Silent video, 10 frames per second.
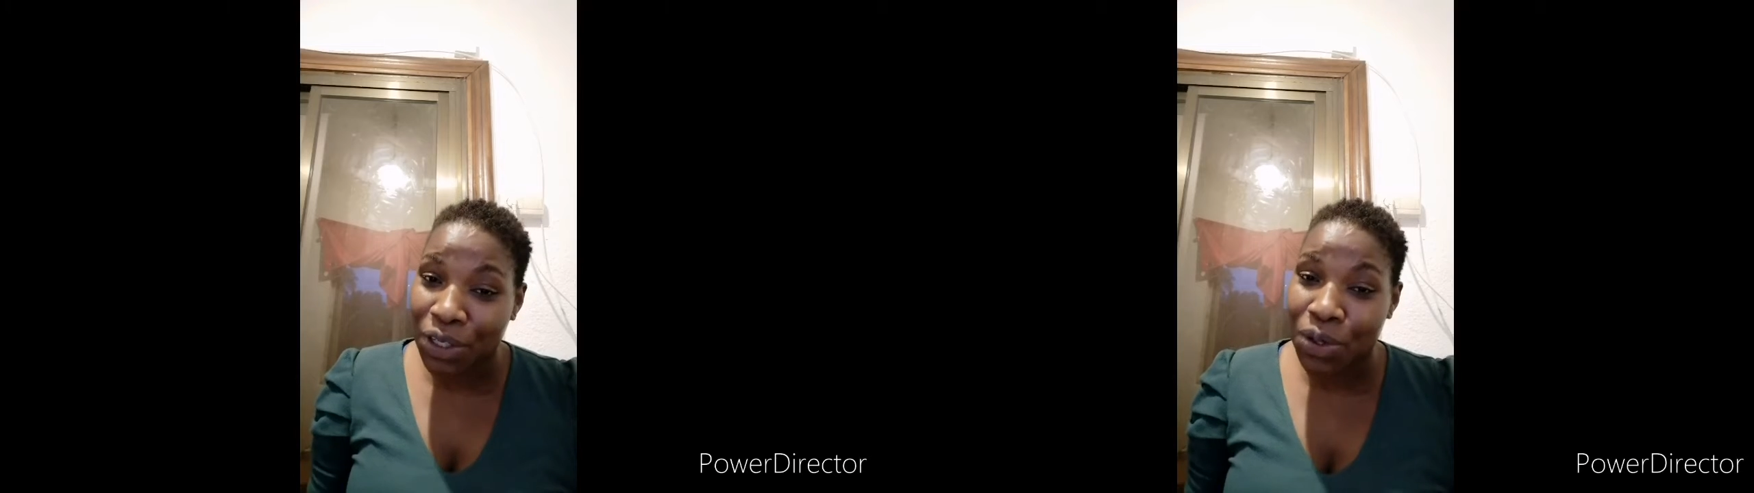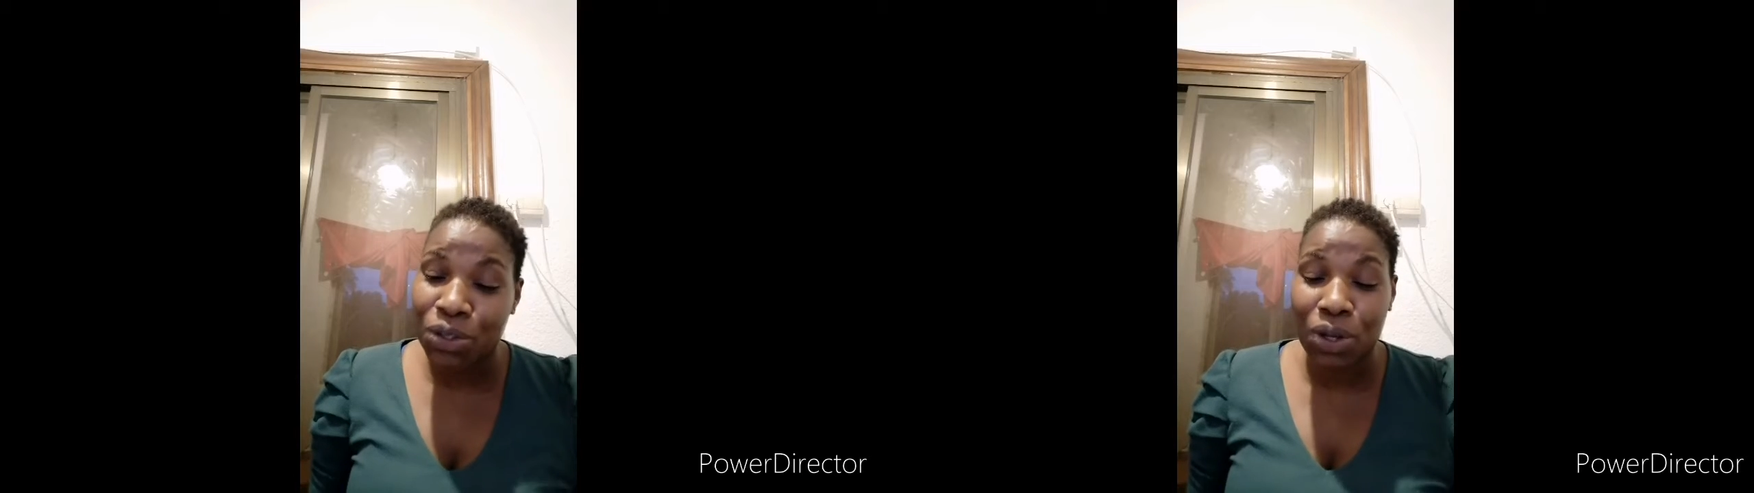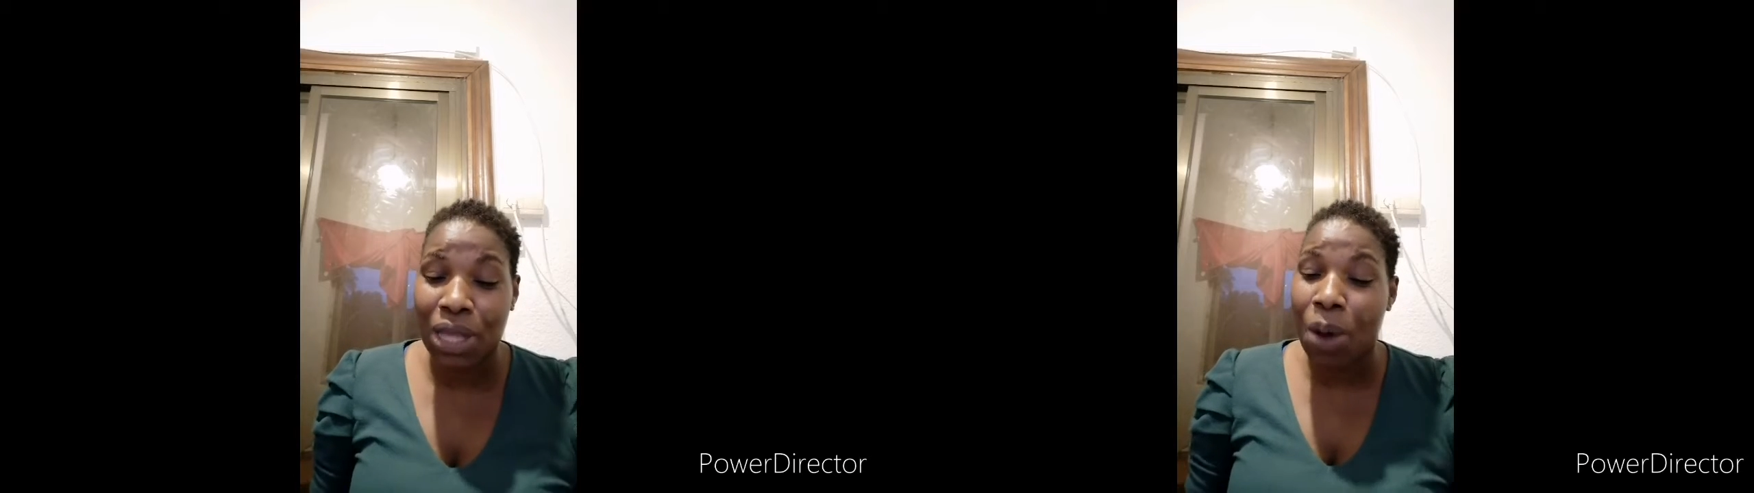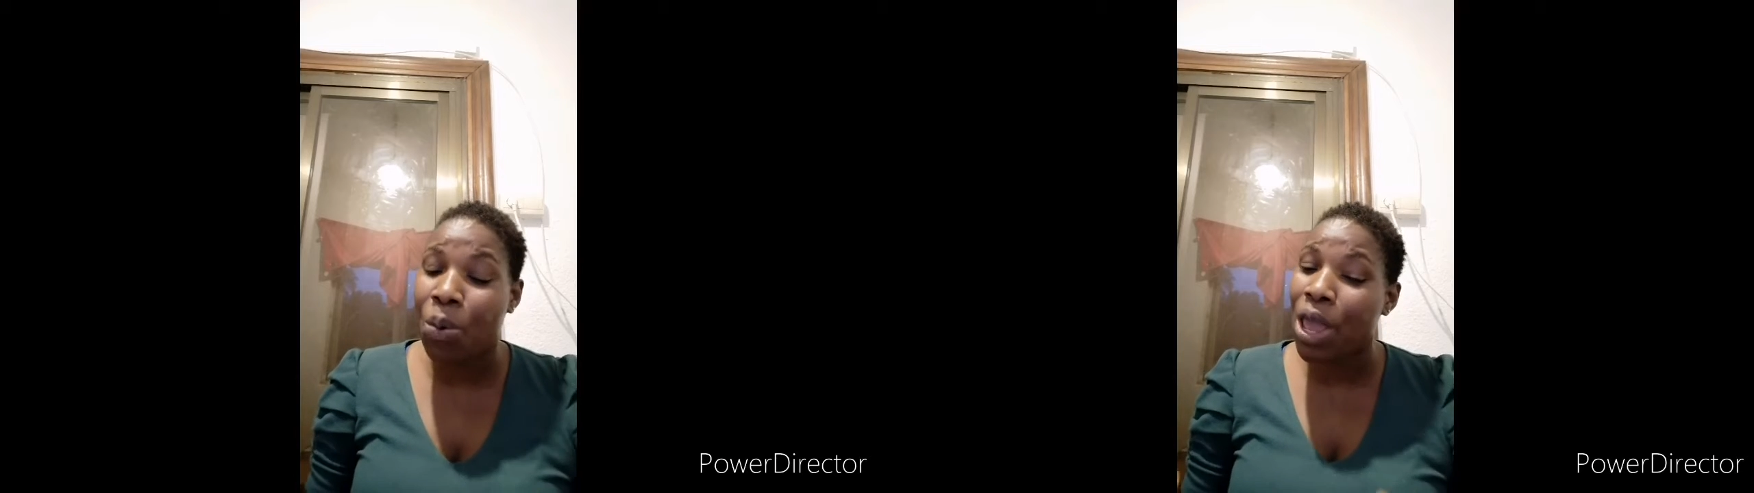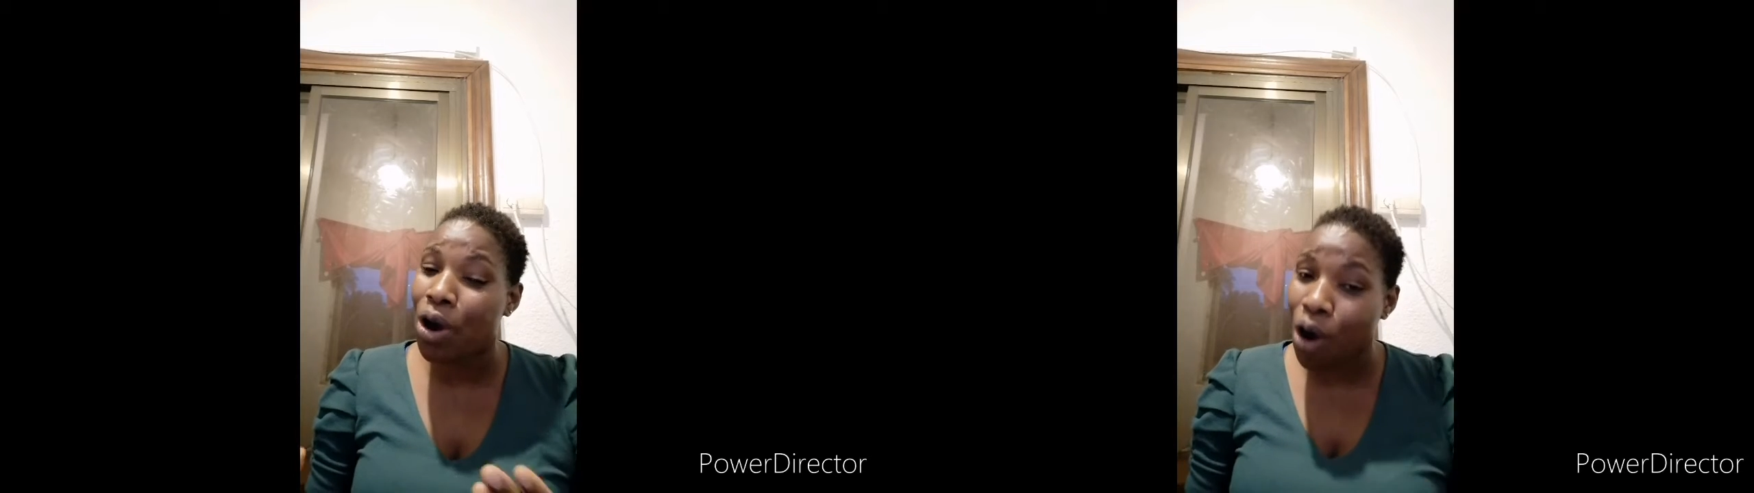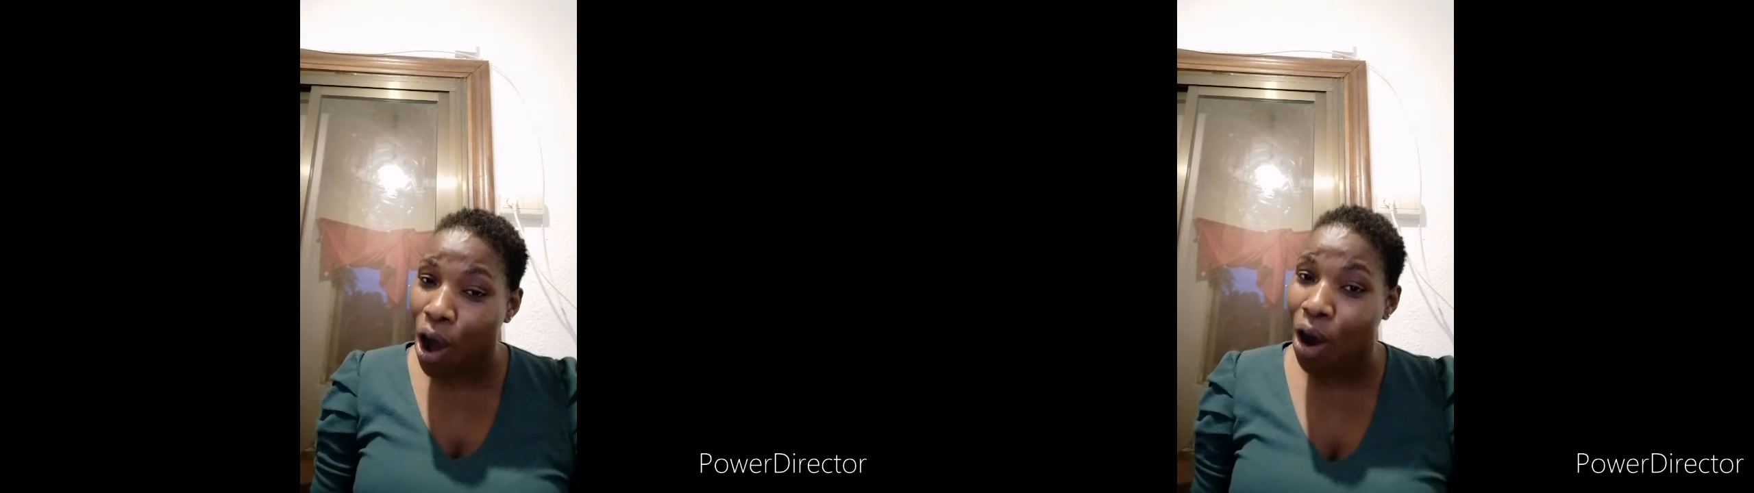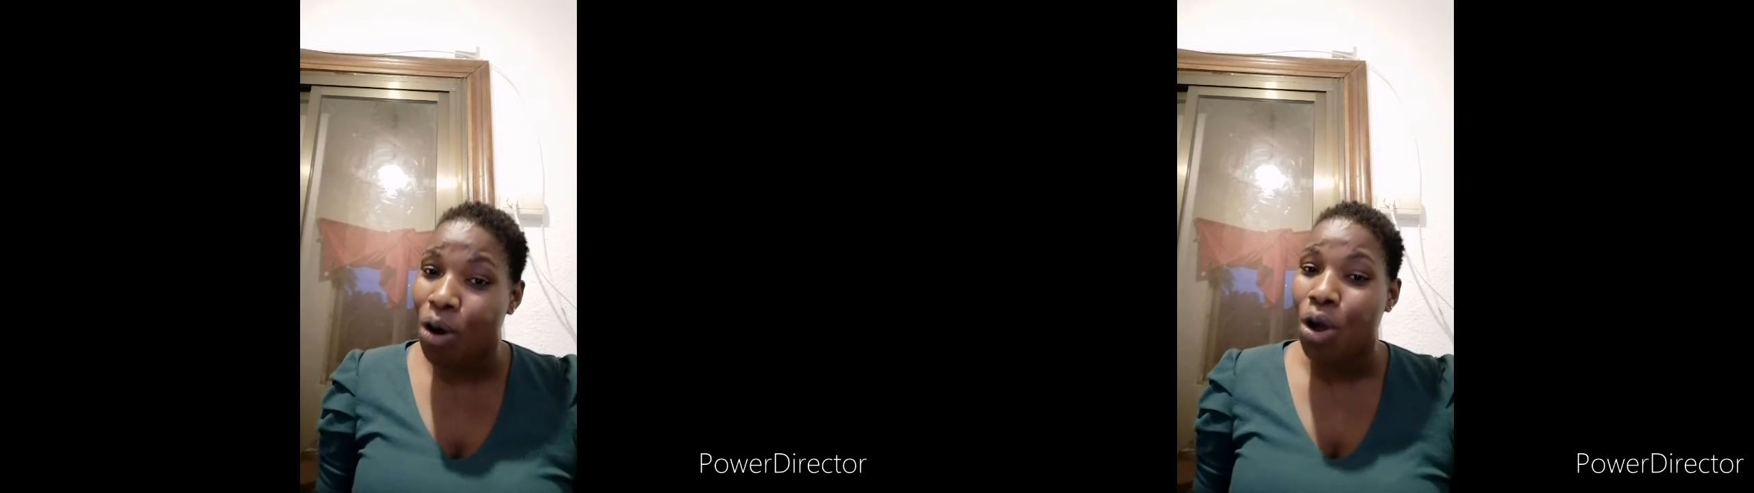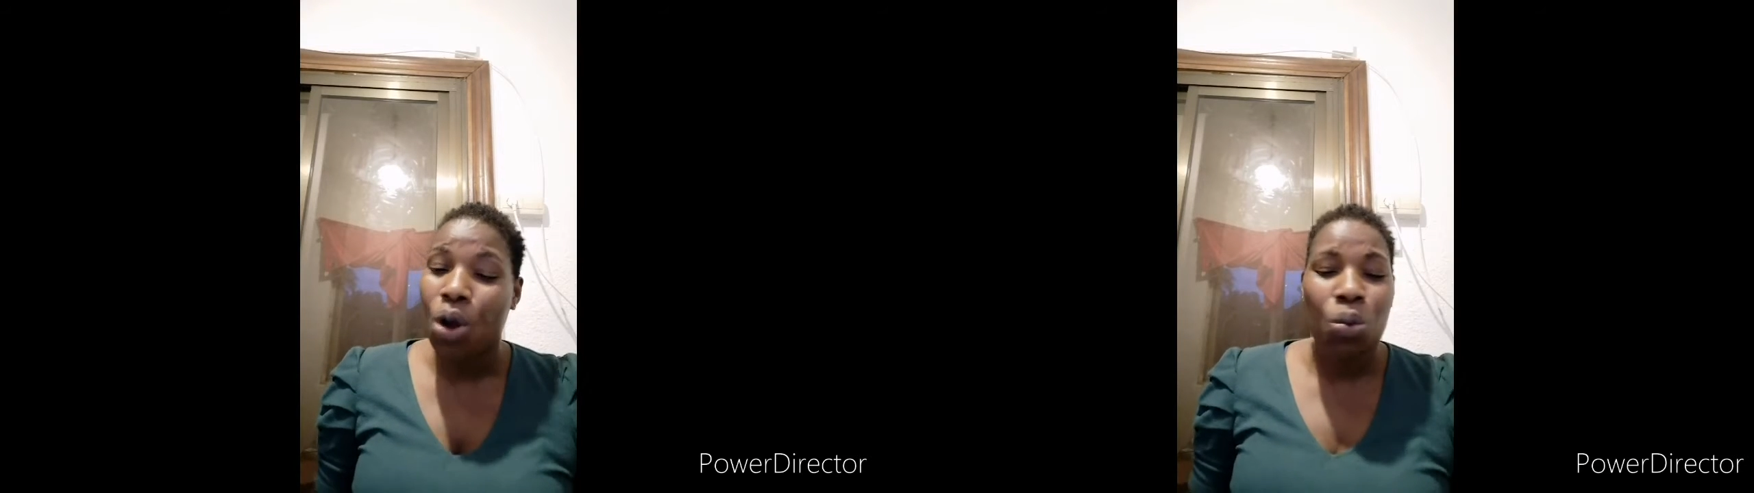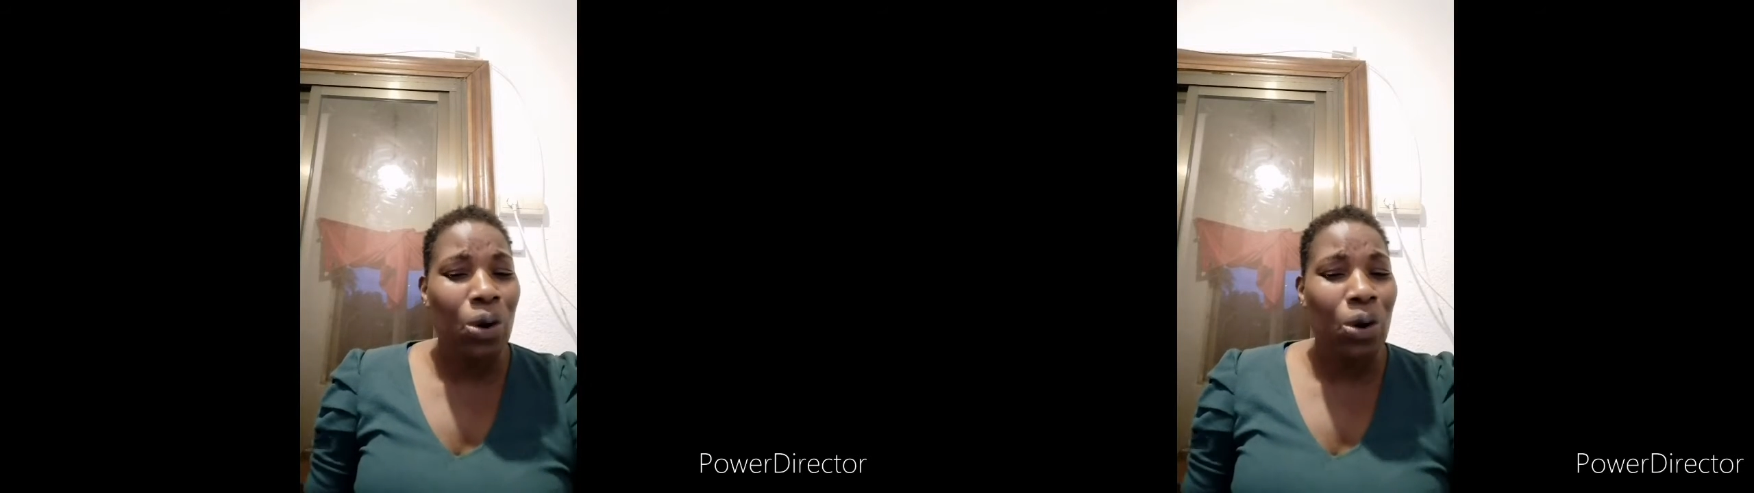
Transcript: video so that we all